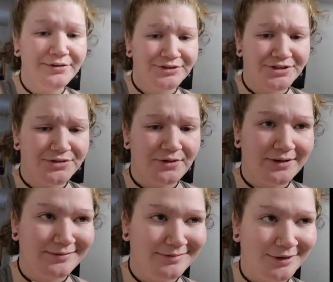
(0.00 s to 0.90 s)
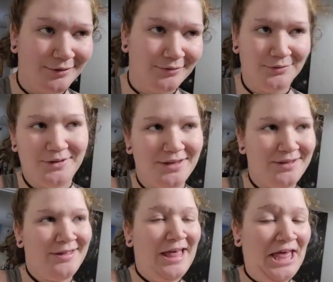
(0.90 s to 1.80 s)
just so that, you know,
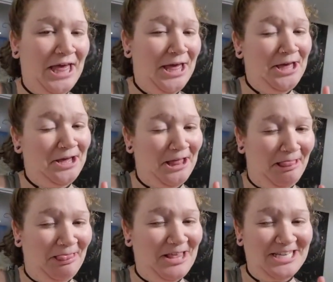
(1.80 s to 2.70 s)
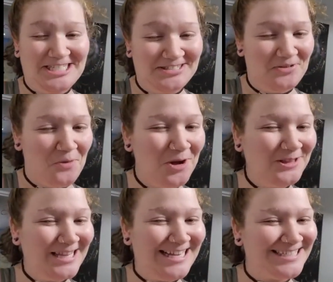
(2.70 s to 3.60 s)
get less
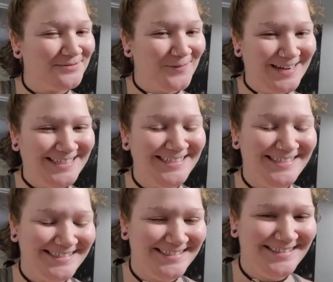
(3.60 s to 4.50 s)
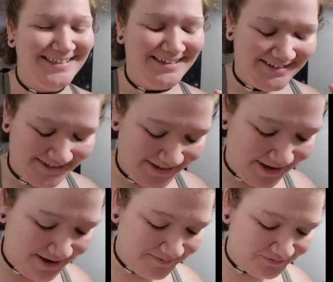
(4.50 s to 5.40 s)
weight
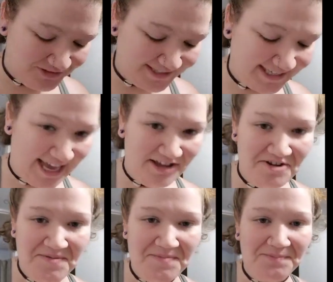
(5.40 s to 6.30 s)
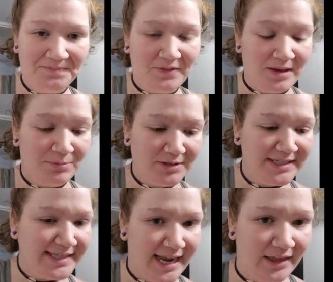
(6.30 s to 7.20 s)
for the scale. I put the
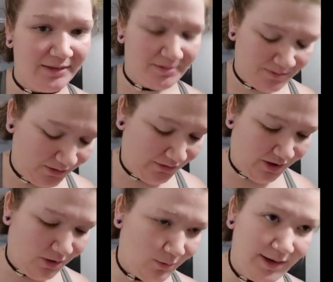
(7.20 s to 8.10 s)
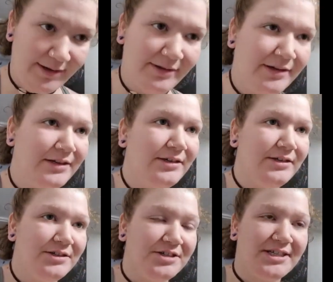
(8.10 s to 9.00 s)
scale in the middle of the hallway
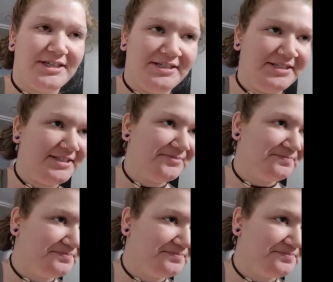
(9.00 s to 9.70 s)
just because